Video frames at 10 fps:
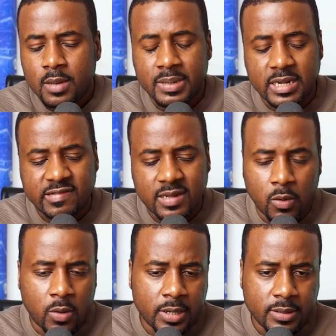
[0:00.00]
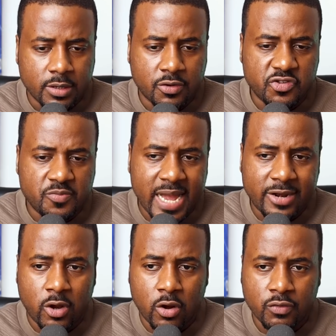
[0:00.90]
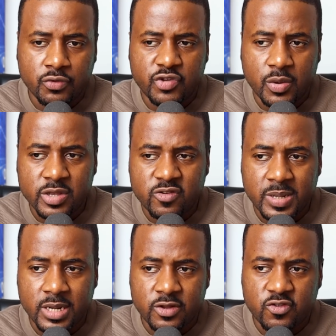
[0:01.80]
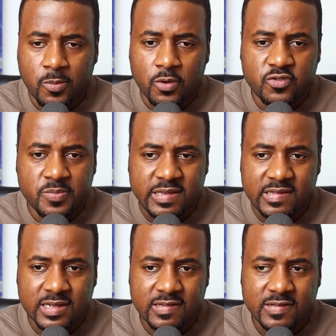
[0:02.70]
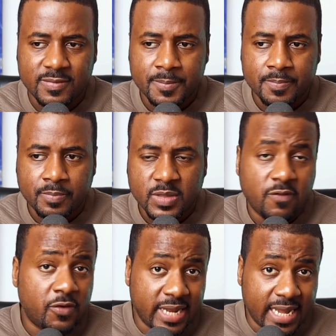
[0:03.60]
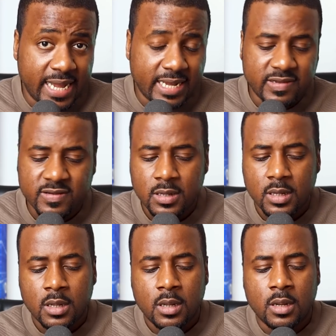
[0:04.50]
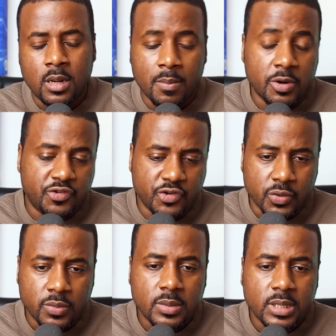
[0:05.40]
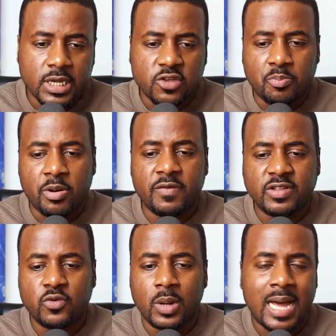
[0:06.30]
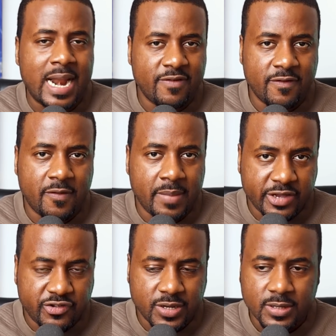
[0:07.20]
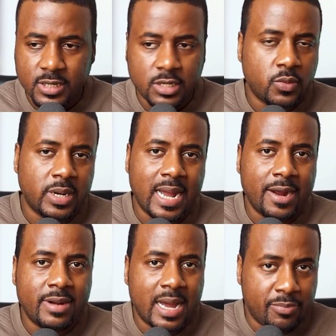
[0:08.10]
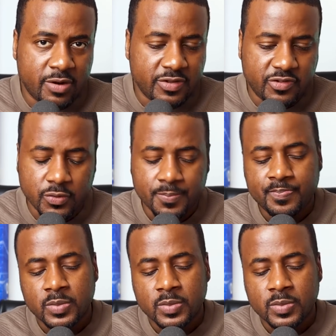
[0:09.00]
Because number one, Chris Mad Dog Russo has been in the sports business for decades. Number two, he is privy to a lot of information that you and I are not privy to.